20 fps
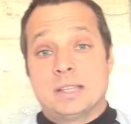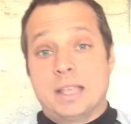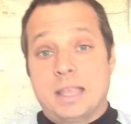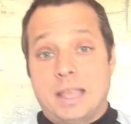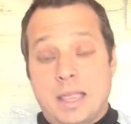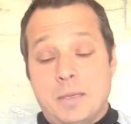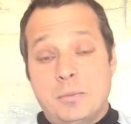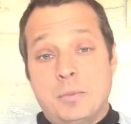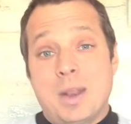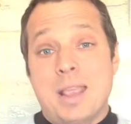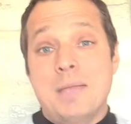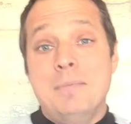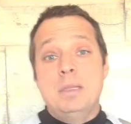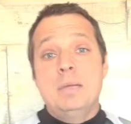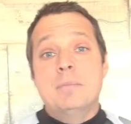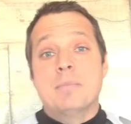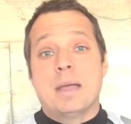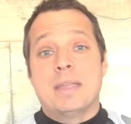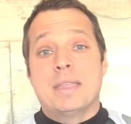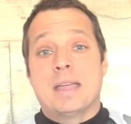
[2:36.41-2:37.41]
Like, and what I
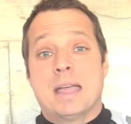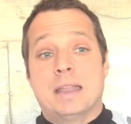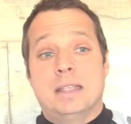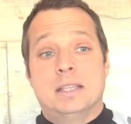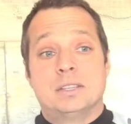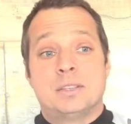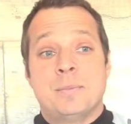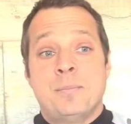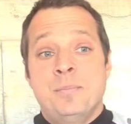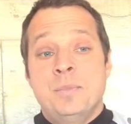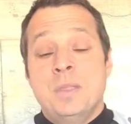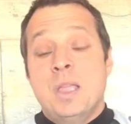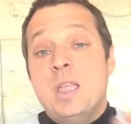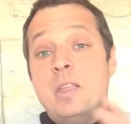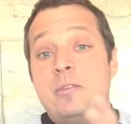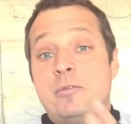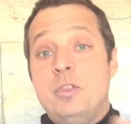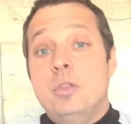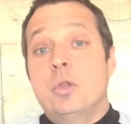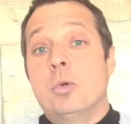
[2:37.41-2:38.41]
mean by that is,
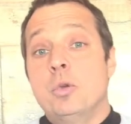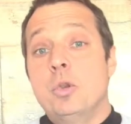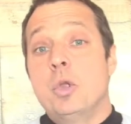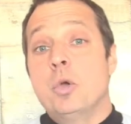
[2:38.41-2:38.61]
if you don't